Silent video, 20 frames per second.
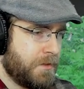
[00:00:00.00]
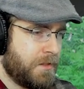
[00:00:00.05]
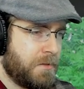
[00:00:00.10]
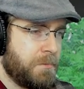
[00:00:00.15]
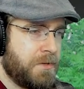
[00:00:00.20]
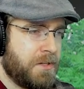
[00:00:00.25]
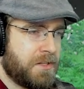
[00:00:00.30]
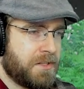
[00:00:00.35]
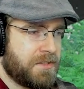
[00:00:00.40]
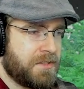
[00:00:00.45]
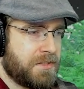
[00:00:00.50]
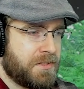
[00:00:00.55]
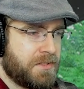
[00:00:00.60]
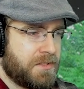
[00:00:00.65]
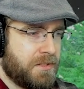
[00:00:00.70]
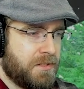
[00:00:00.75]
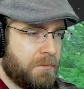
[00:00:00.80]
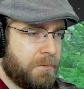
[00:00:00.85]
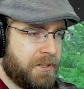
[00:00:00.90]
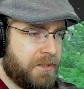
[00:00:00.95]
Lamia's
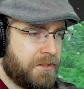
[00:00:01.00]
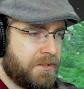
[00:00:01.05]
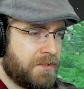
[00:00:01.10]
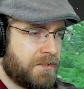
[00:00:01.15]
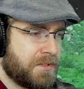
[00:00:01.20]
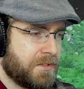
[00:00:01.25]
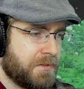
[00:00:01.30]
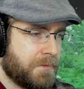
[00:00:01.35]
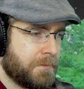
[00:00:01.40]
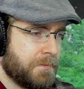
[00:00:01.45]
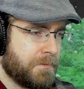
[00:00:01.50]
sister appears.